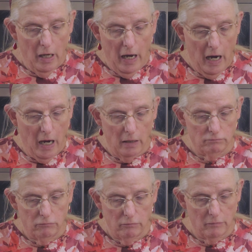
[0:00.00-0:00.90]

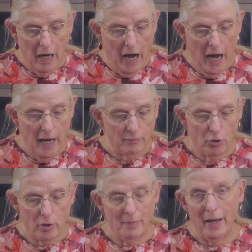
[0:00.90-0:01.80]
I'm
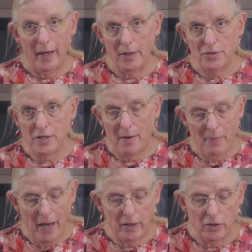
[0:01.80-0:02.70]
cooking my eggs in that
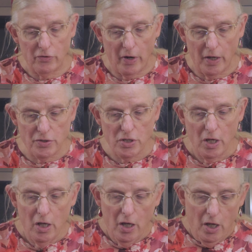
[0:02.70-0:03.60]
bacon grease.
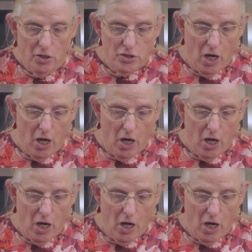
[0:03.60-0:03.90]
So